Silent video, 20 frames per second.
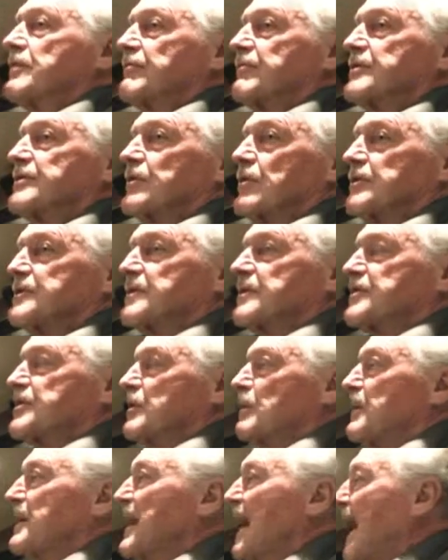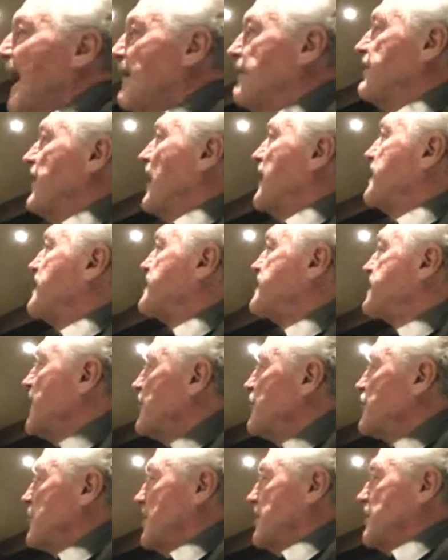the resources that we have at
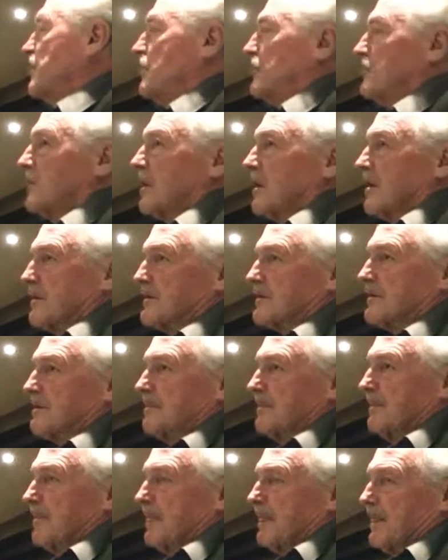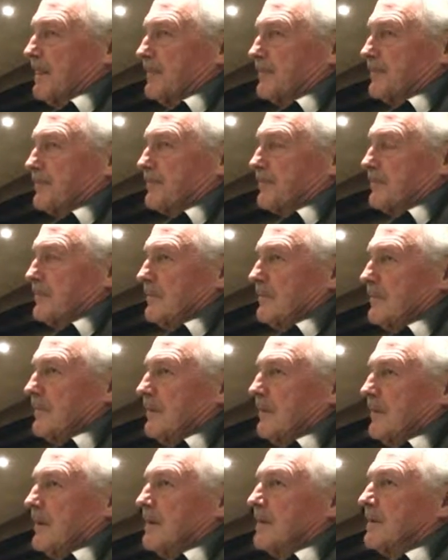essentially no cost.
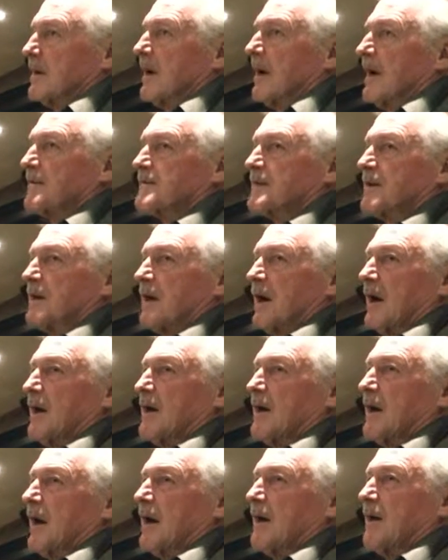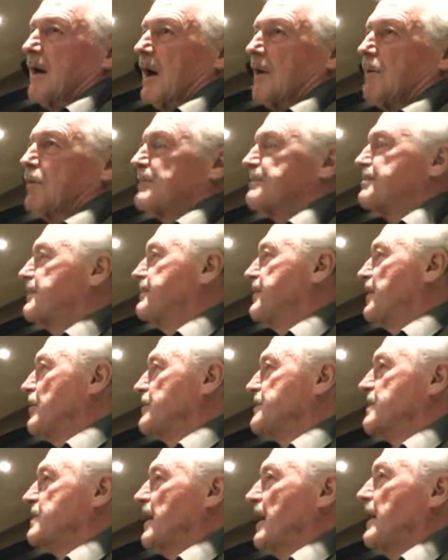The last thing I would
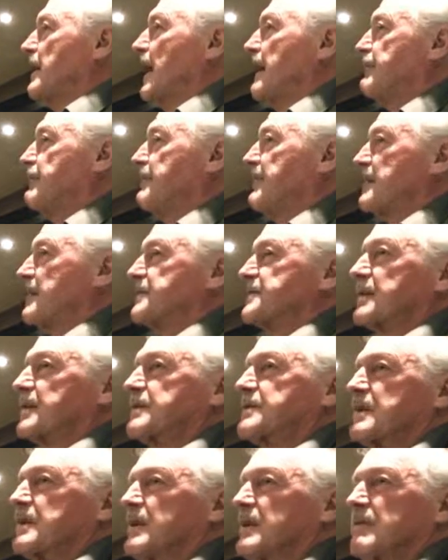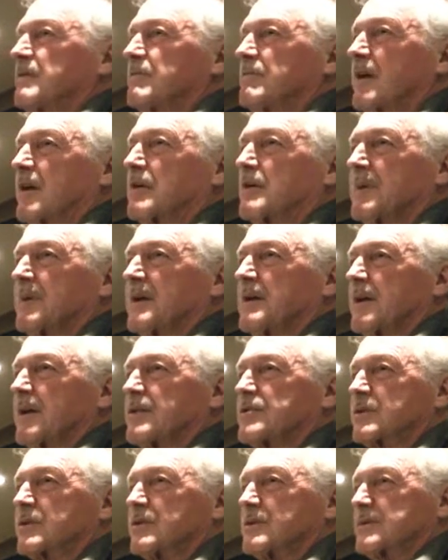propose, and I have about 60
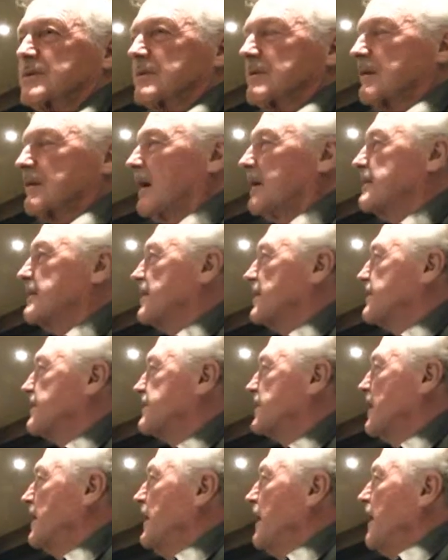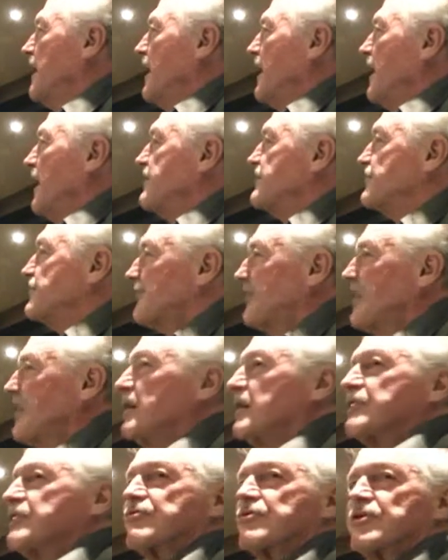recommendations like this, is
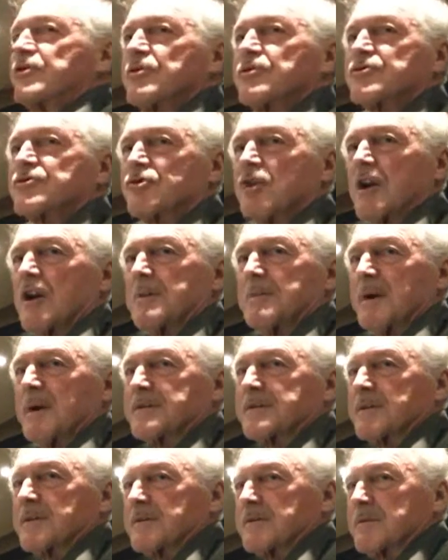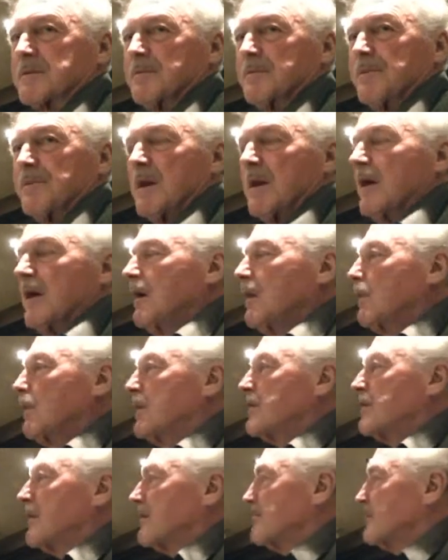reintroduce trolley buses. We
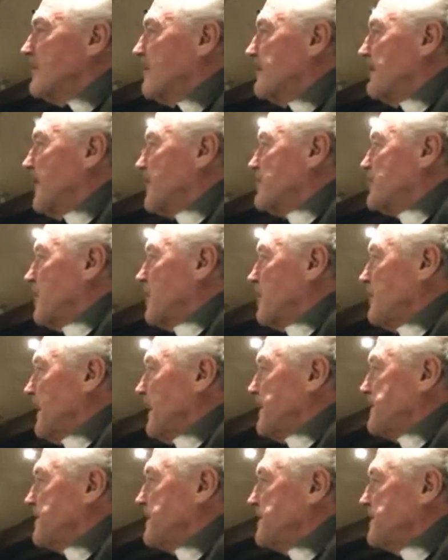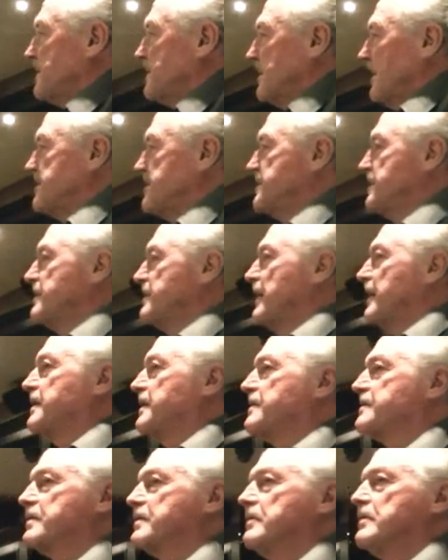got rid of our trolley buses in
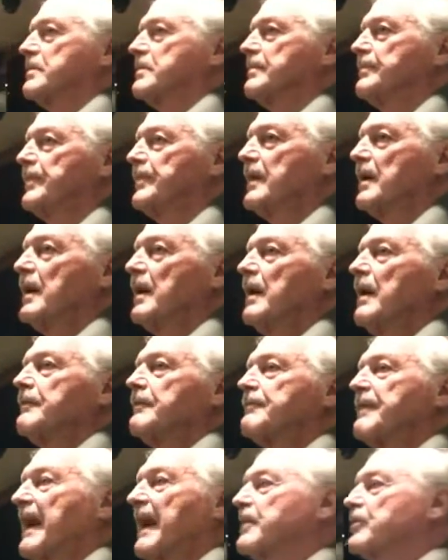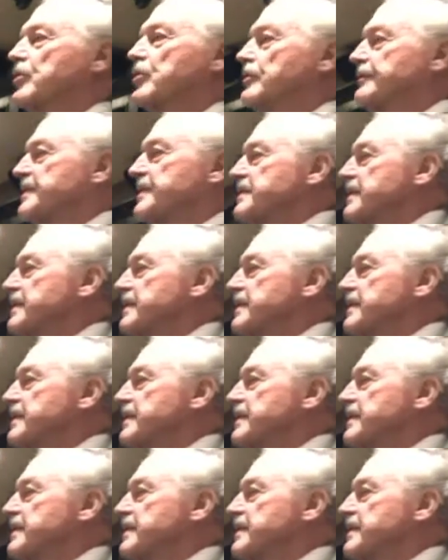1992. Vancouver